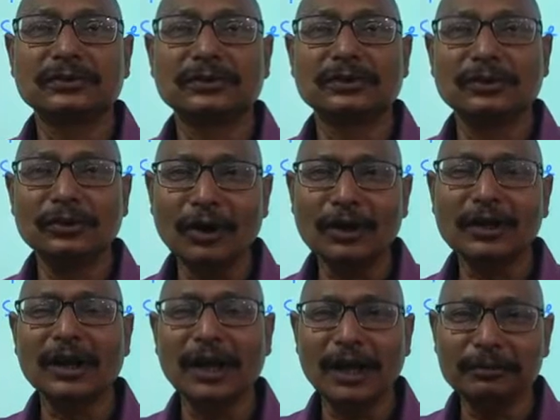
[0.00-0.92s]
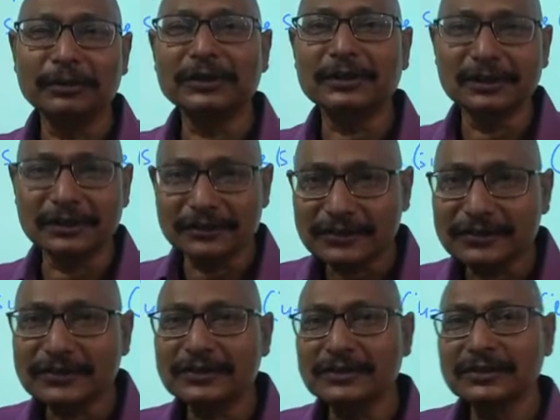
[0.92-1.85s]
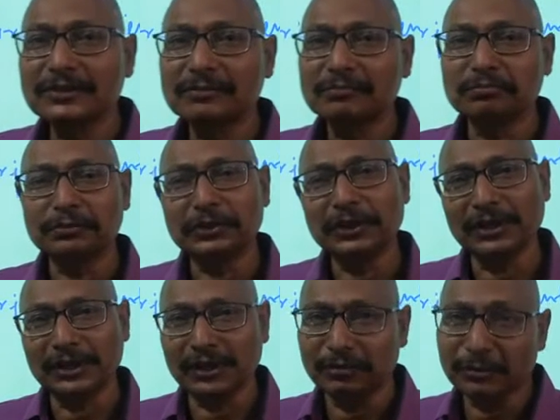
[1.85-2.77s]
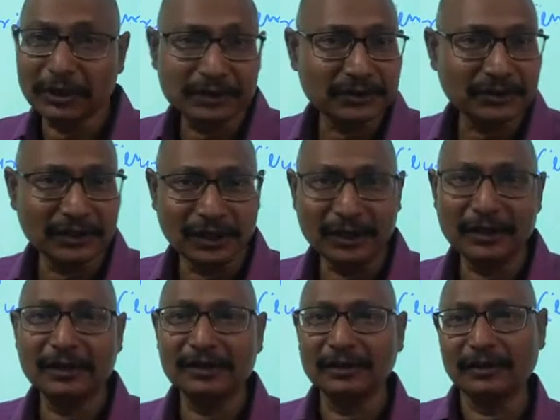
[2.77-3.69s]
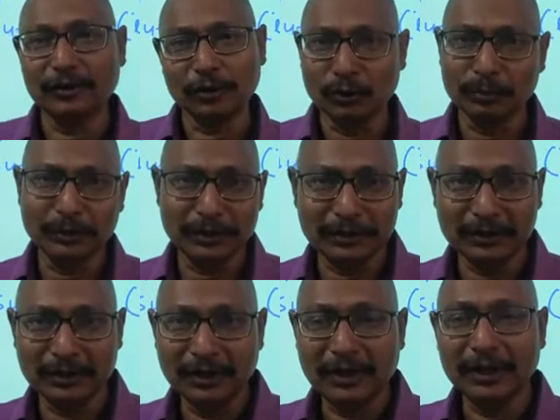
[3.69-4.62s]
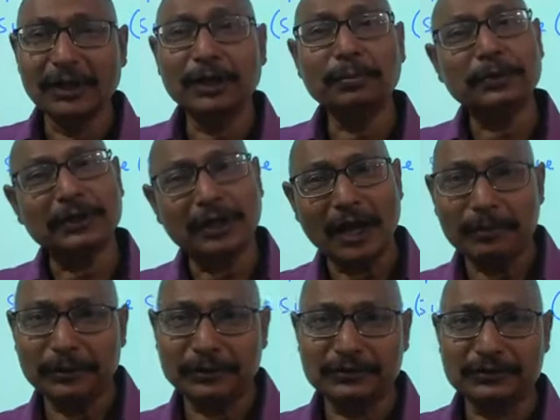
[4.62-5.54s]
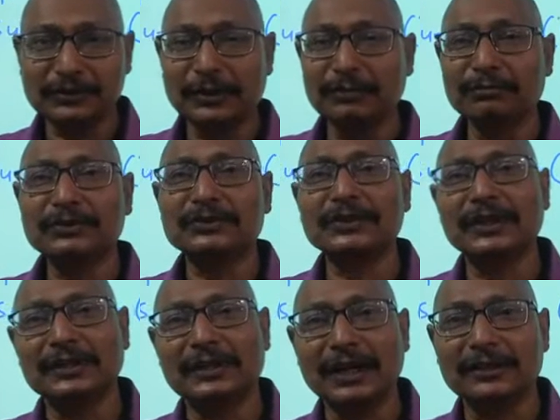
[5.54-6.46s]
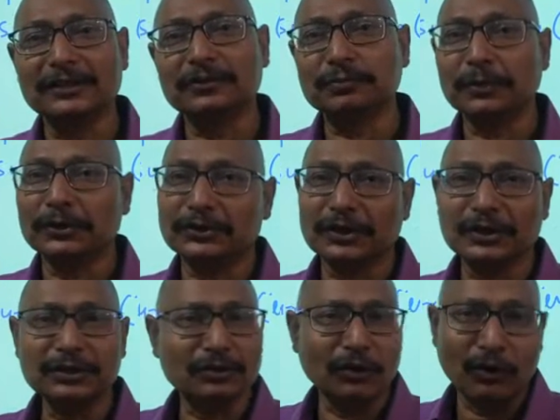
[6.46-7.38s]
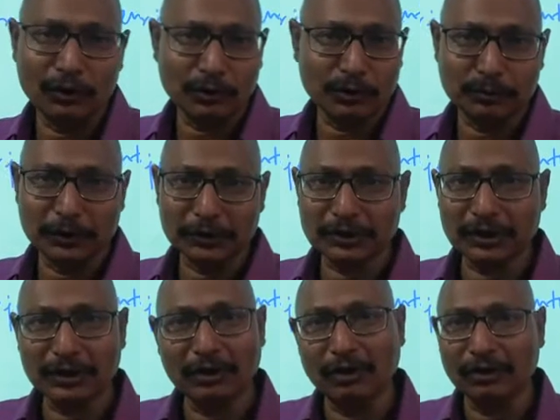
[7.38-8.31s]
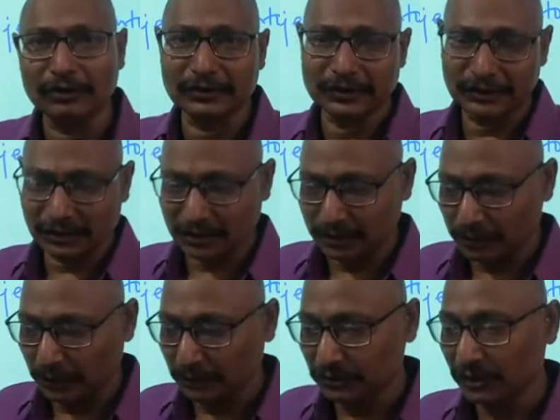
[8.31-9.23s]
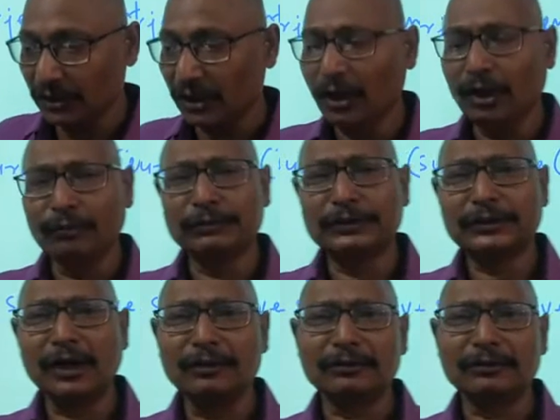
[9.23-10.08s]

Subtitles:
not having its pre-image in domain. If it happens, then we say that this function is onto function or subjective function. Without